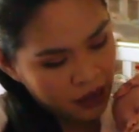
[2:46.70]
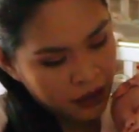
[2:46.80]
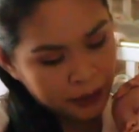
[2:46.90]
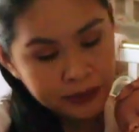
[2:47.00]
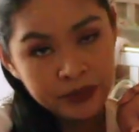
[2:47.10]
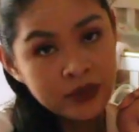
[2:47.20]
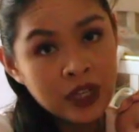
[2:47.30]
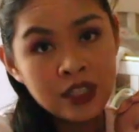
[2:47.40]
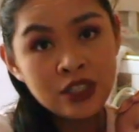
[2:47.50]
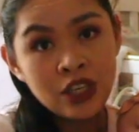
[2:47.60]
Um,
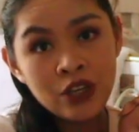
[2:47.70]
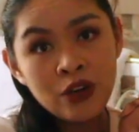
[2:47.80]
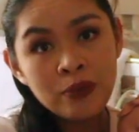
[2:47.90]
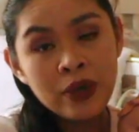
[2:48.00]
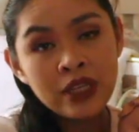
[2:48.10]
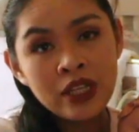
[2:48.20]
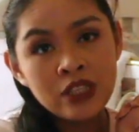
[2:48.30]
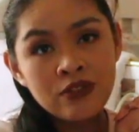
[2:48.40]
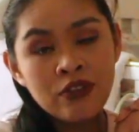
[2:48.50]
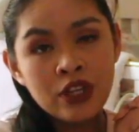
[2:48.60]
I'll see you on my
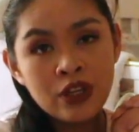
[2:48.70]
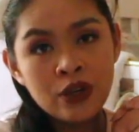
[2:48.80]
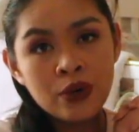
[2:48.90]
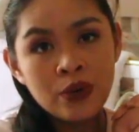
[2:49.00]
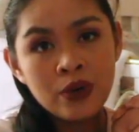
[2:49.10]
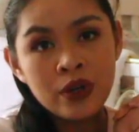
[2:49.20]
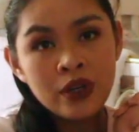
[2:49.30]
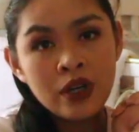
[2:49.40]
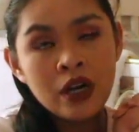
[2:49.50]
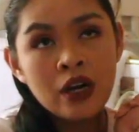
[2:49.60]
next video,
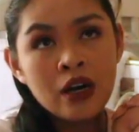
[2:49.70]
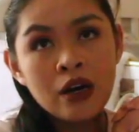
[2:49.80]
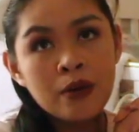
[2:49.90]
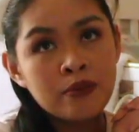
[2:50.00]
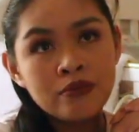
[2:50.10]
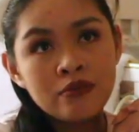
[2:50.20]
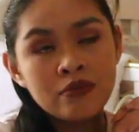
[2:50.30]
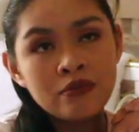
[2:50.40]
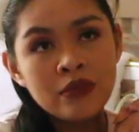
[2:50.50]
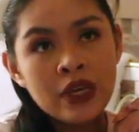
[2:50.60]
um,
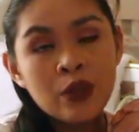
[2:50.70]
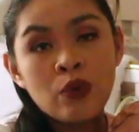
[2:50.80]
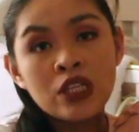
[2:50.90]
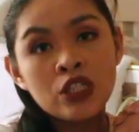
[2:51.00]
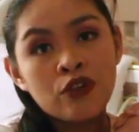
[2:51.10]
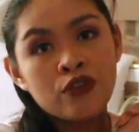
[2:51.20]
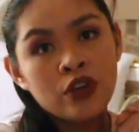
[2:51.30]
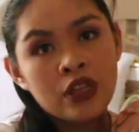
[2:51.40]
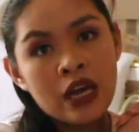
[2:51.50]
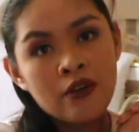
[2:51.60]
and watch out
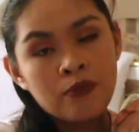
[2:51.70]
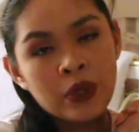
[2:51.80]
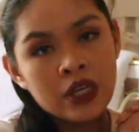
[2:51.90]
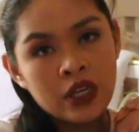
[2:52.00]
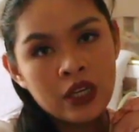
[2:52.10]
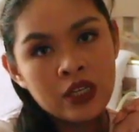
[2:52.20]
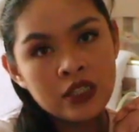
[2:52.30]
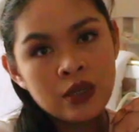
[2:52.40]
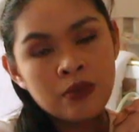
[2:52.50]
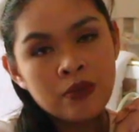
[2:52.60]
for that
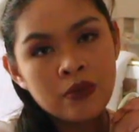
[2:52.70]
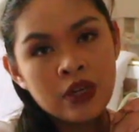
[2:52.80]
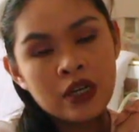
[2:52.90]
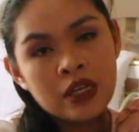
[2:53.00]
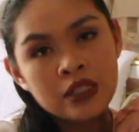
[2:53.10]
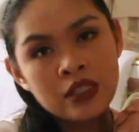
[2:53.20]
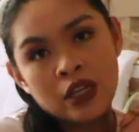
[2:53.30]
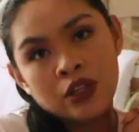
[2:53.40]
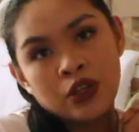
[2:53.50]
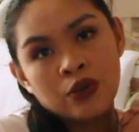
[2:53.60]
because I'm gonna
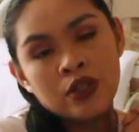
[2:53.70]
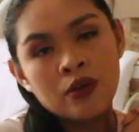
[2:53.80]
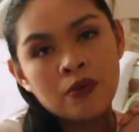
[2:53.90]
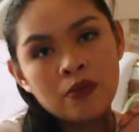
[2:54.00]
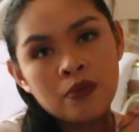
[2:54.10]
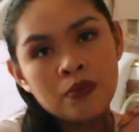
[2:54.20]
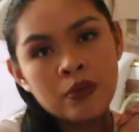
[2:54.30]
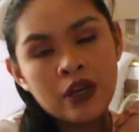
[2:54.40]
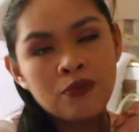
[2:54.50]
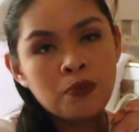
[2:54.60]
tell you the
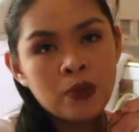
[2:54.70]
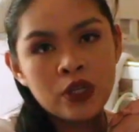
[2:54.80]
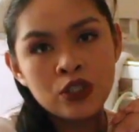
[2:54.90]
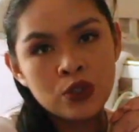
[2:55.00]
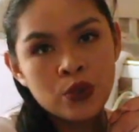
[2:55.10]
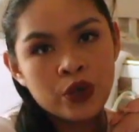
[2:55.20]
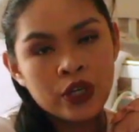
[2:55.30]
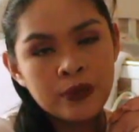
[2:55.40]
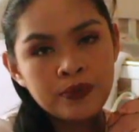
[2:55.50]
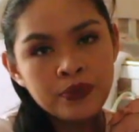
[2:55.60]
my birth
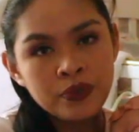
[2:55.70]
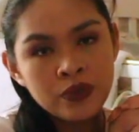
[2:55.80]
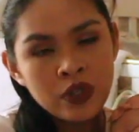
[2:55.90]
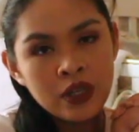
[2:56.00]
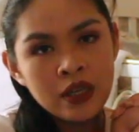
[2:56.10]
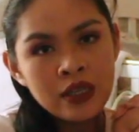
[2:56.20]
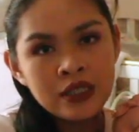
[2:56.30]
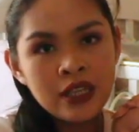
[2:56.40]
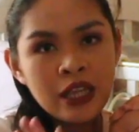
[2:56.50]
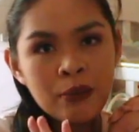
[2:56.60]
story.
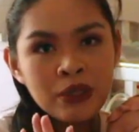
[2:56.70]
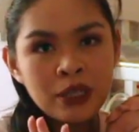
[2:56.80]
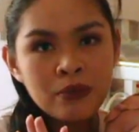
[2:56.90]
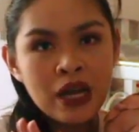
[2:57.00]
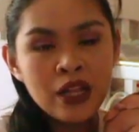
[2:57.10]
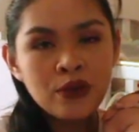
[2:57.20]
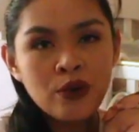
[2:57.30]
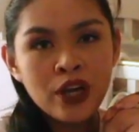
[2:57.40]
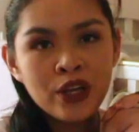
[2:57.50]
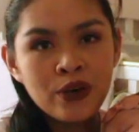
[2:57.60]
Salamat at mahal ko
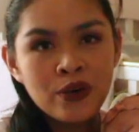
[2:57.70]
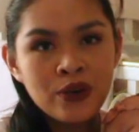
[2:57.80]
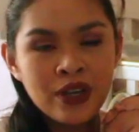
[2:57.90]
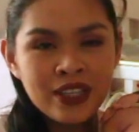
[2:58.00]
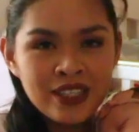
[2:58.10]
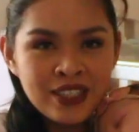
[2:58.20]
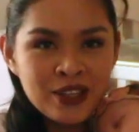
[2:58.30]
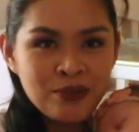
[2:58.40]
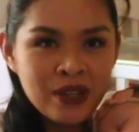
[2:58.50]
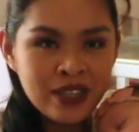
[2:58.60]
kayo, and I'll see
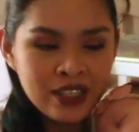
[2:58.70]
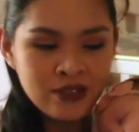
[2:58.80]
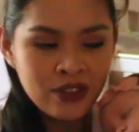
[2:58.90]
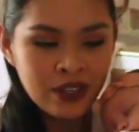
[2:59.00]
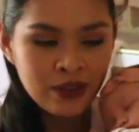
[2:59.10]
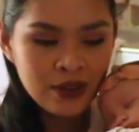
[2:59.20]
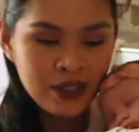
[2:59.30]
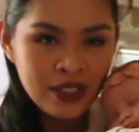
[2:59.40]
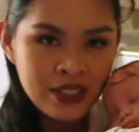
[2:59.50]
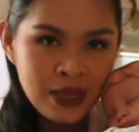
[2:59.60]
you in my next video.
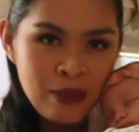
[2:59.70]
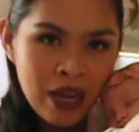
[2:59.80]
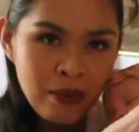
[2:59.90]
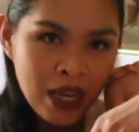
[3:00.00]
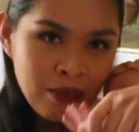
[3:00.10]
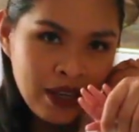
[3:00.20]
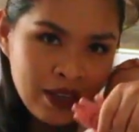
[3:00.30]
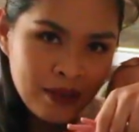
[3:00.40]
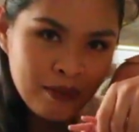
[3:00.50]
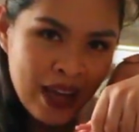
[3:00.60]
Say bye, baby.
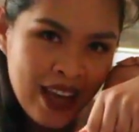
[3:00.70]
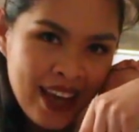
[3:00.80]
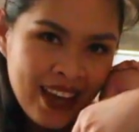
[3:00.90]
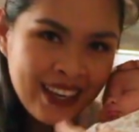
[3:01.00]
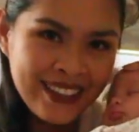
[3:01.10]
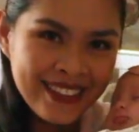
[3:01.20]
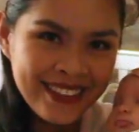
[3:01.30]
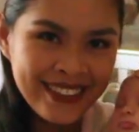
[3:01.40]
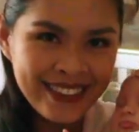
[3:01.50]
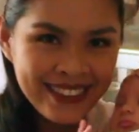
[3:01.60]

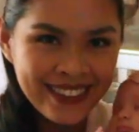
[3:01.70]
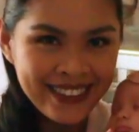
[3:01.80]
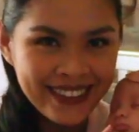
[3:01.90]
Bye.